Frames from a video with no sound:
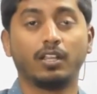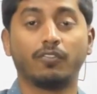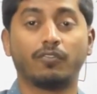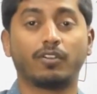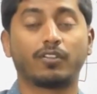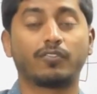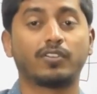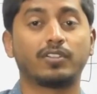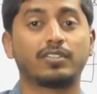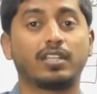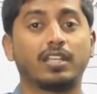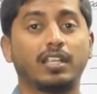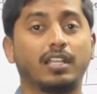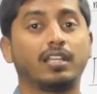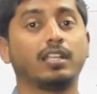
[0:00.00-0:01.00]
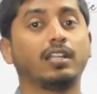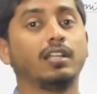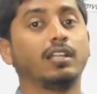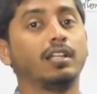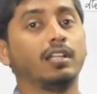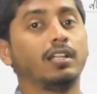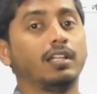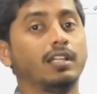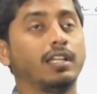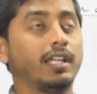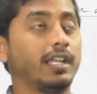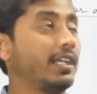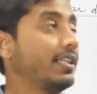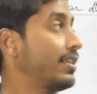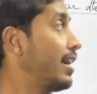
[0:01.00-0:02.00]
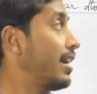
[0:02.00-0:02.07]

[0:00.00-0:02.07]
What was it? It is